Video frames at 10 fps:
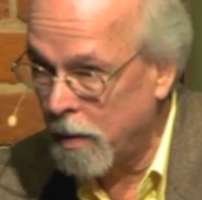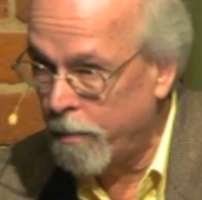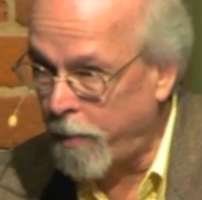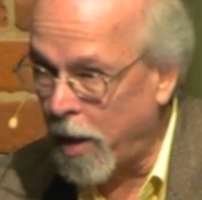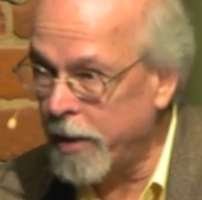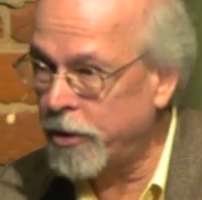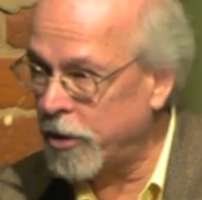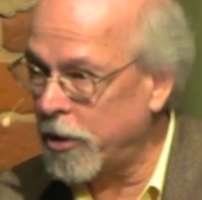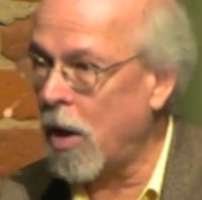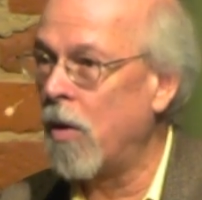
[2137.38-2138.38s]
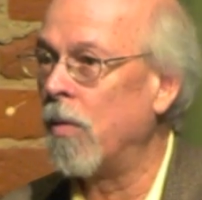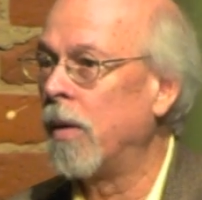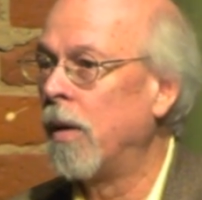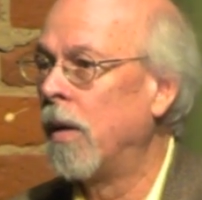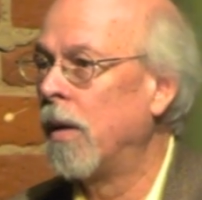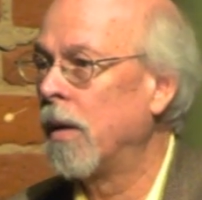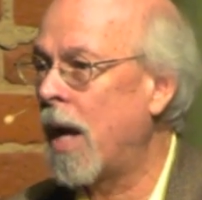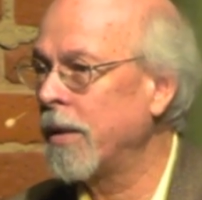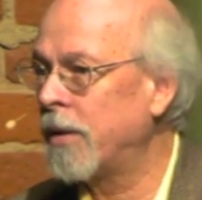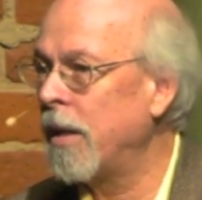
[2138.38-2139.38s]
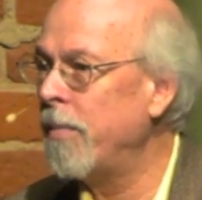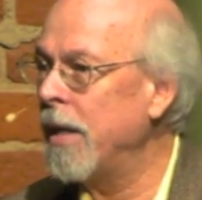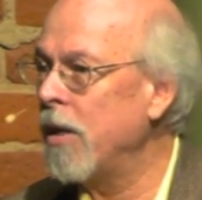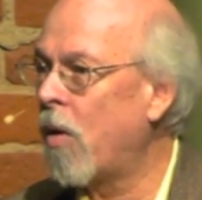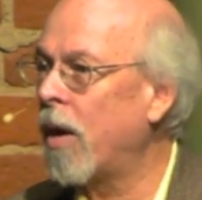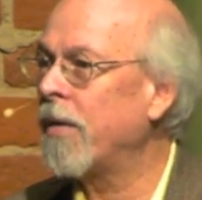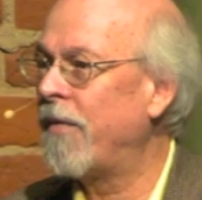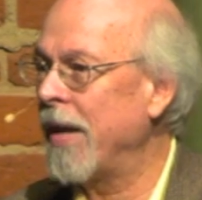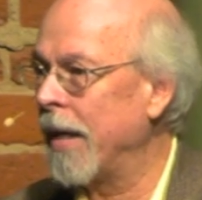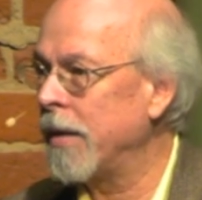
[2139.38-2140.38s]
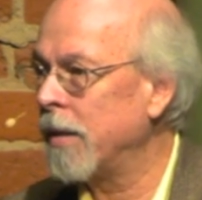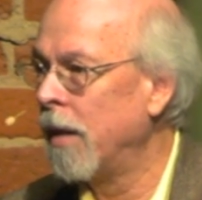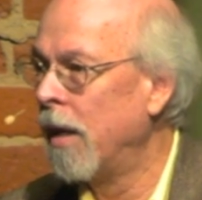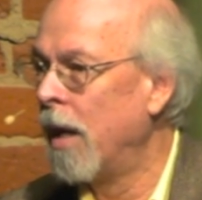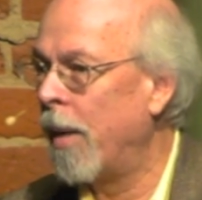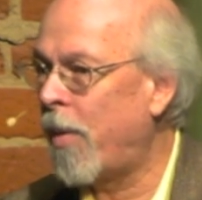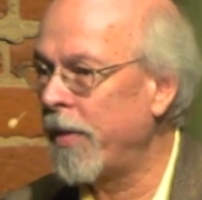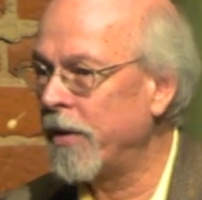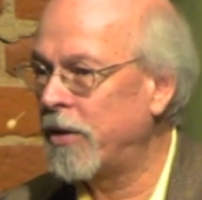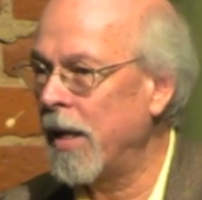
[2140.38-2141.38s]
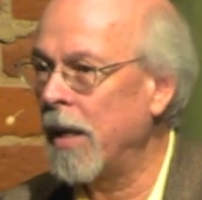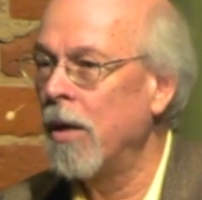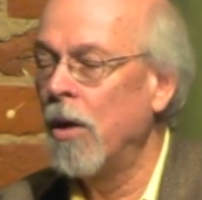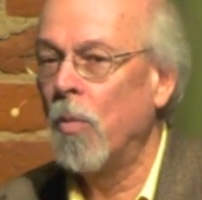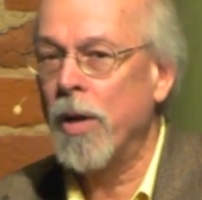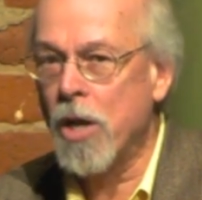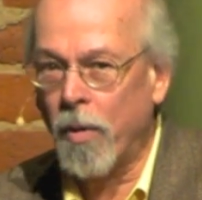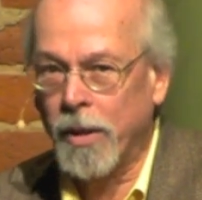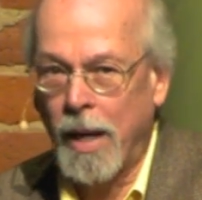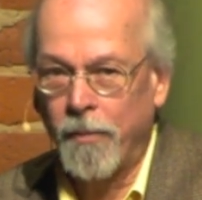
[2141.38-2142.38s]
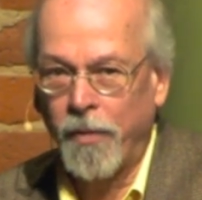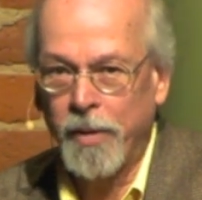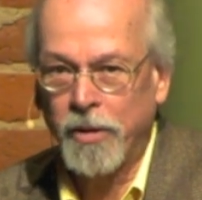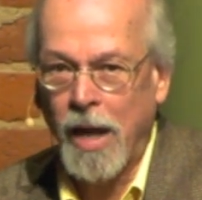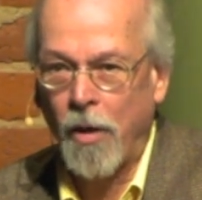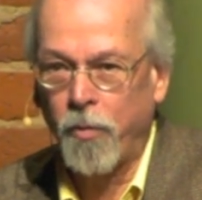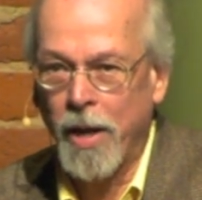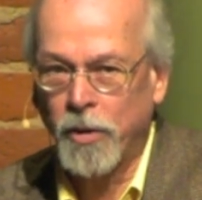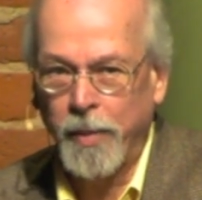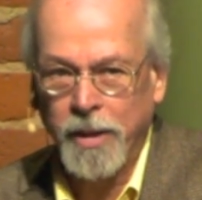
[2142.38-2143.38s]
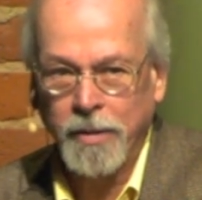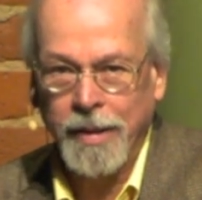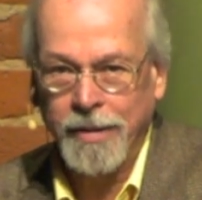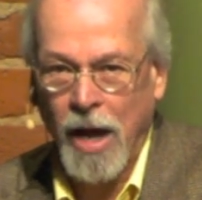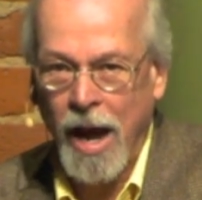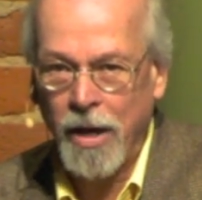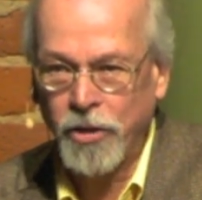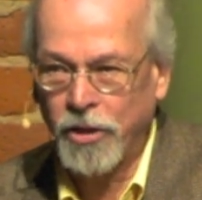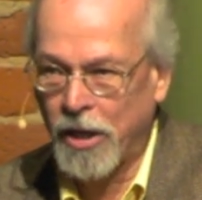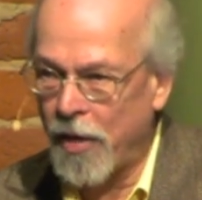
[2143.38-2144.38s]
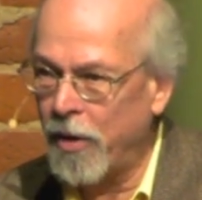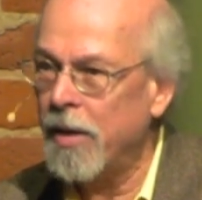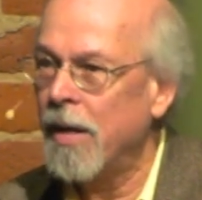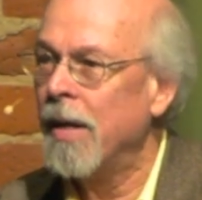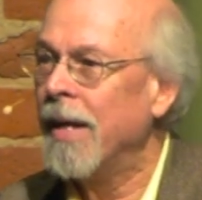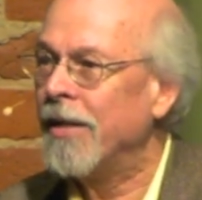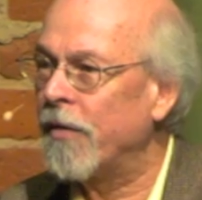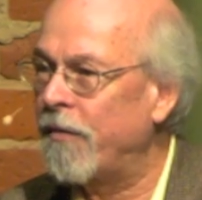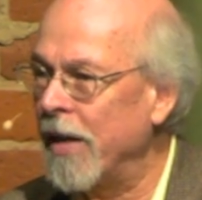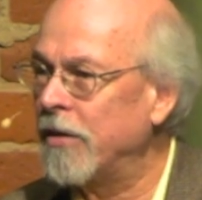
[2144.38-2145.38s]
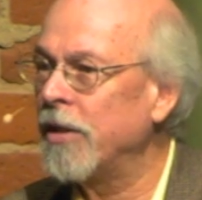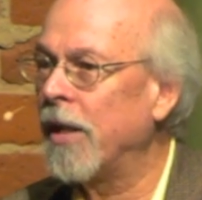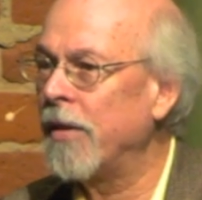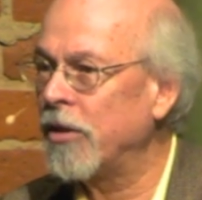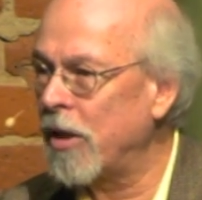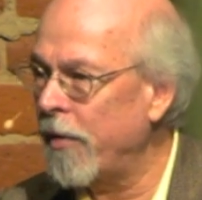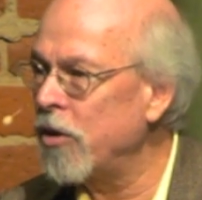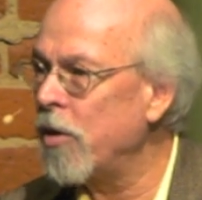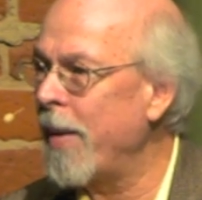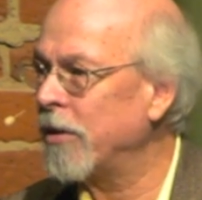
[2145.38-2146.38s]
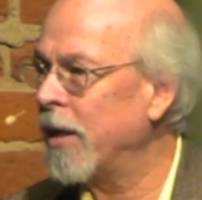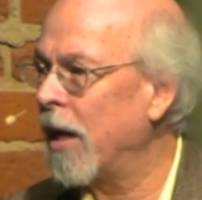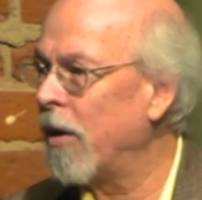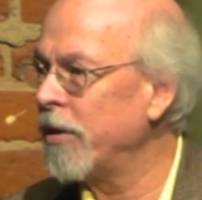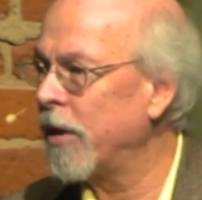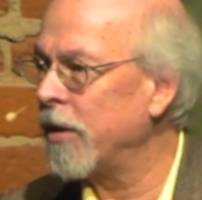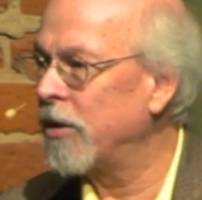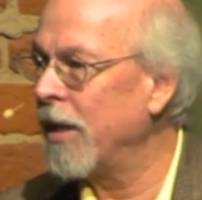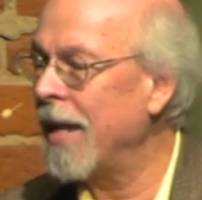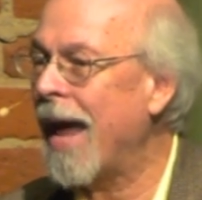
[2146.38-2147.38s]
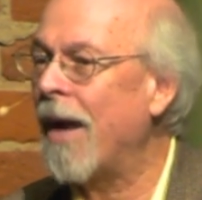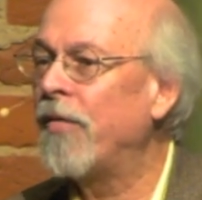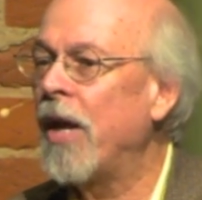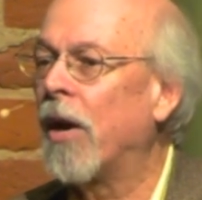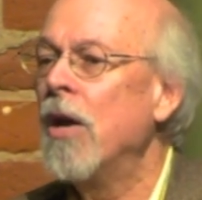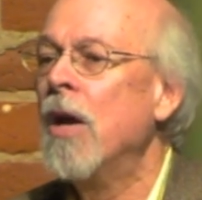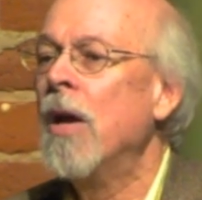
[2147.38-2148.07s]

Burning stone. God sent a meteoric event upon the city. We know it came from the southwest because the entire southern defenses and the southern domestic areas of the city have their